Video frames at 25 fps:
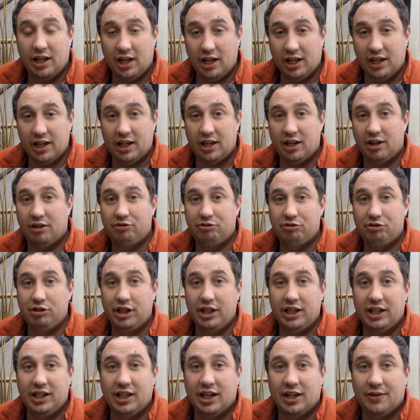Again, I
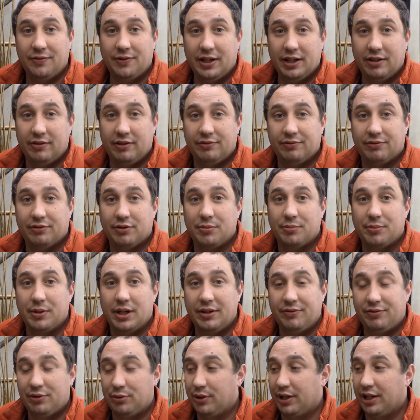really love hearing from
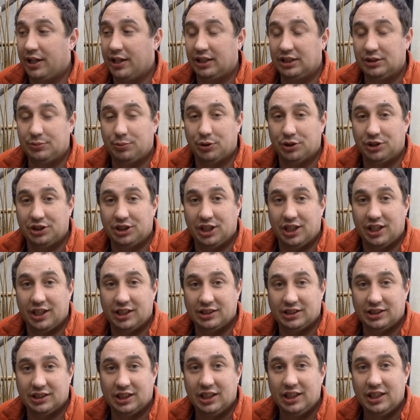everyone that's watching
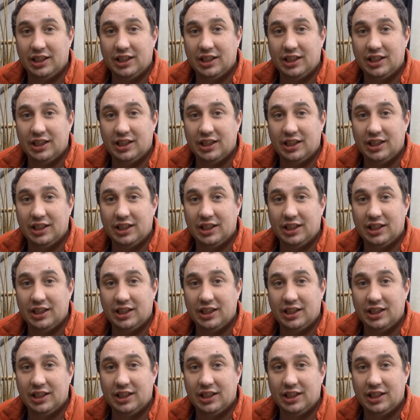this.